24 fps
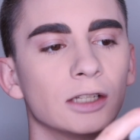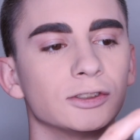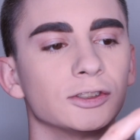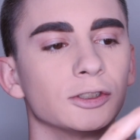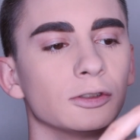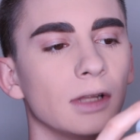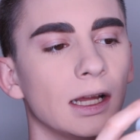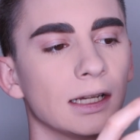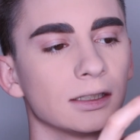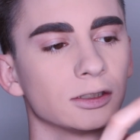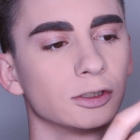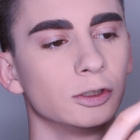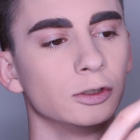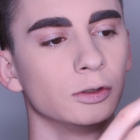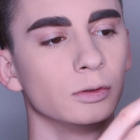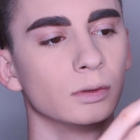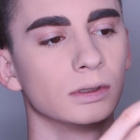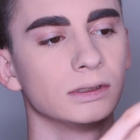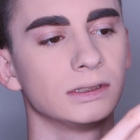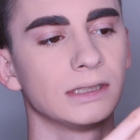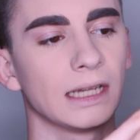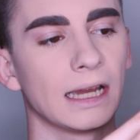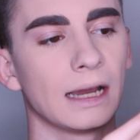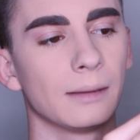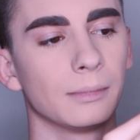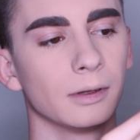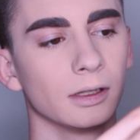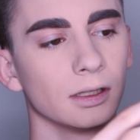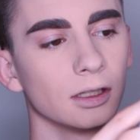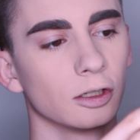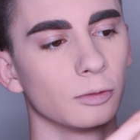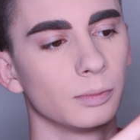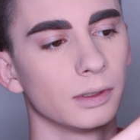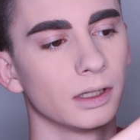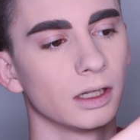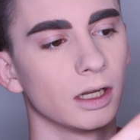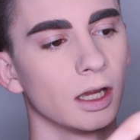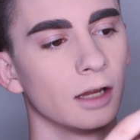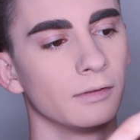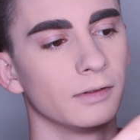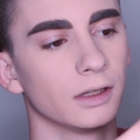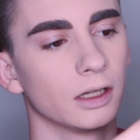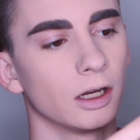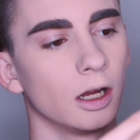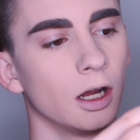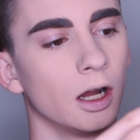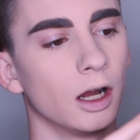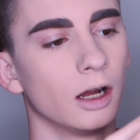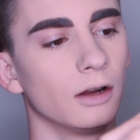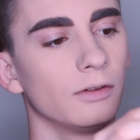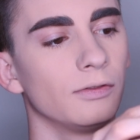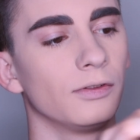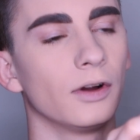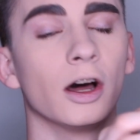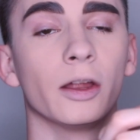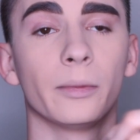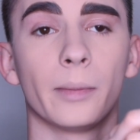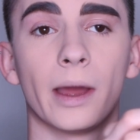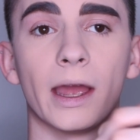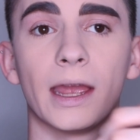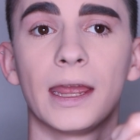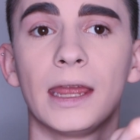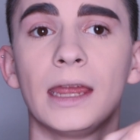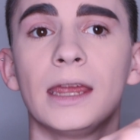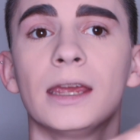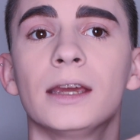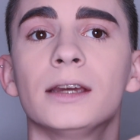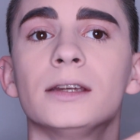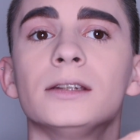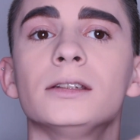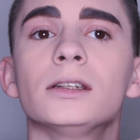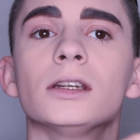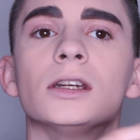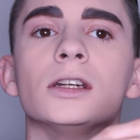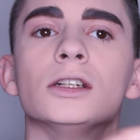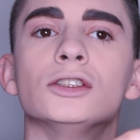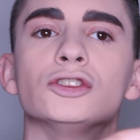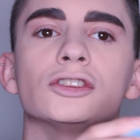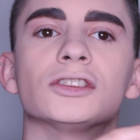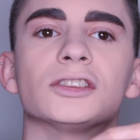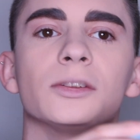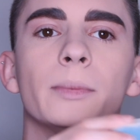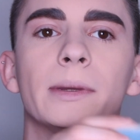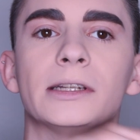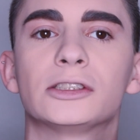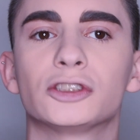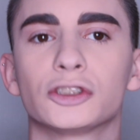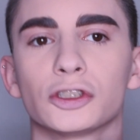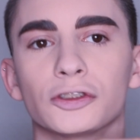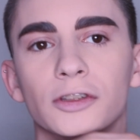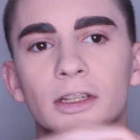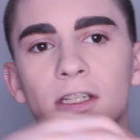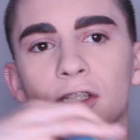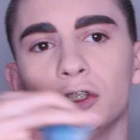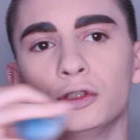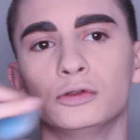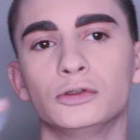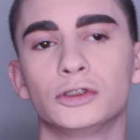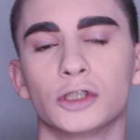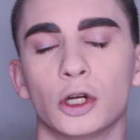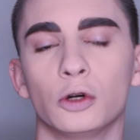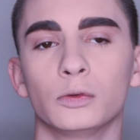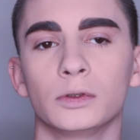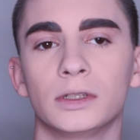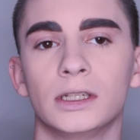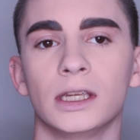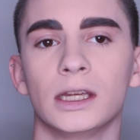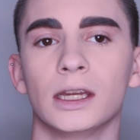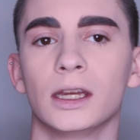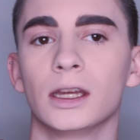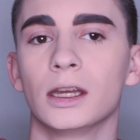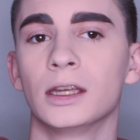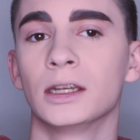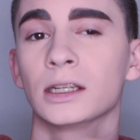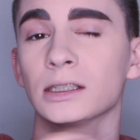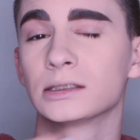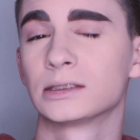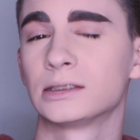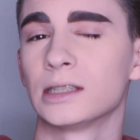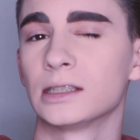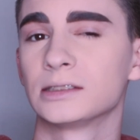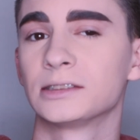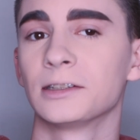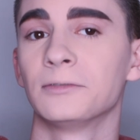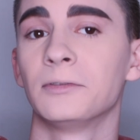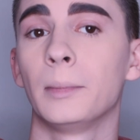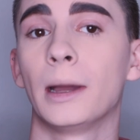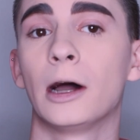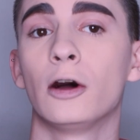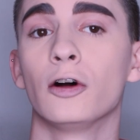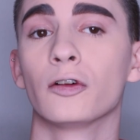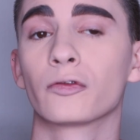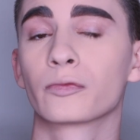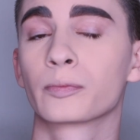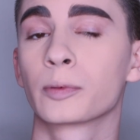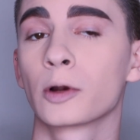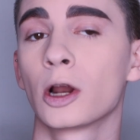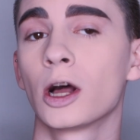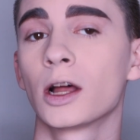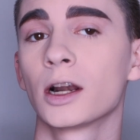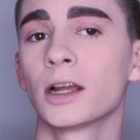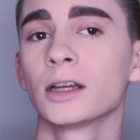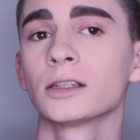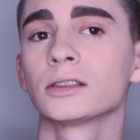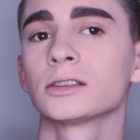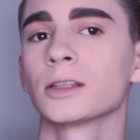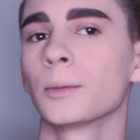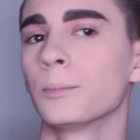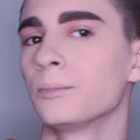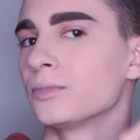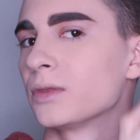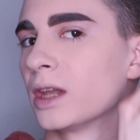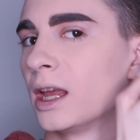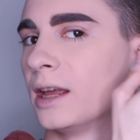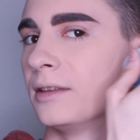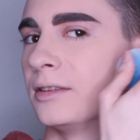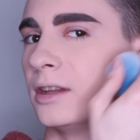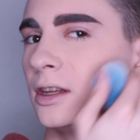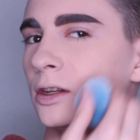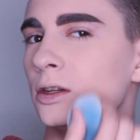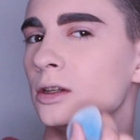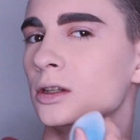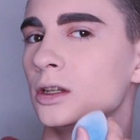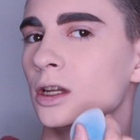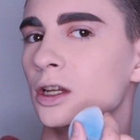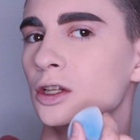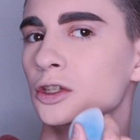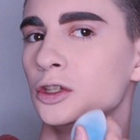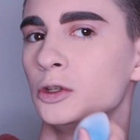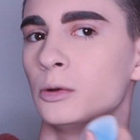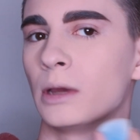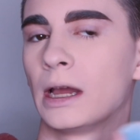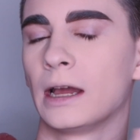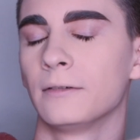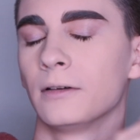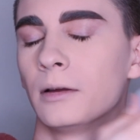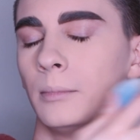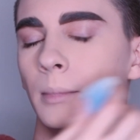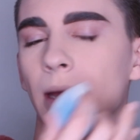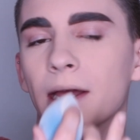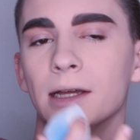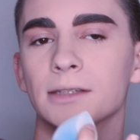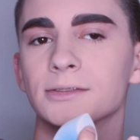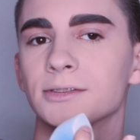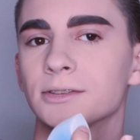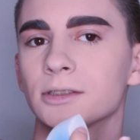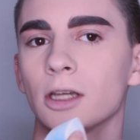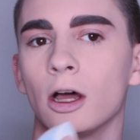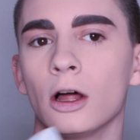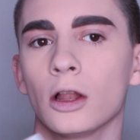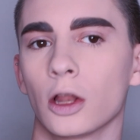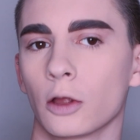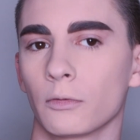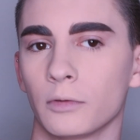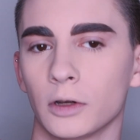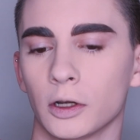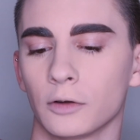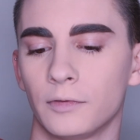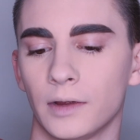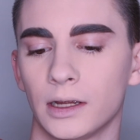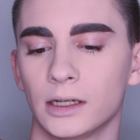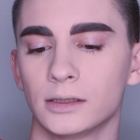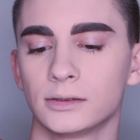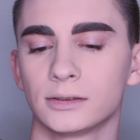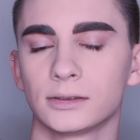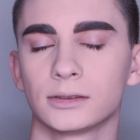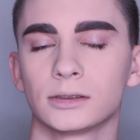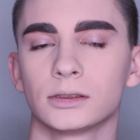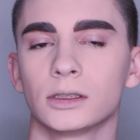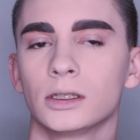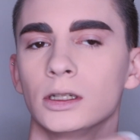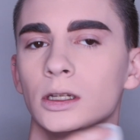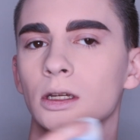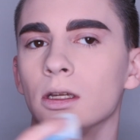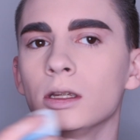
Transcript: I also like to dab a little bit of it off on my hand, just to make sure that you don't get an excessive amount of product, and then you have a mess all over your face.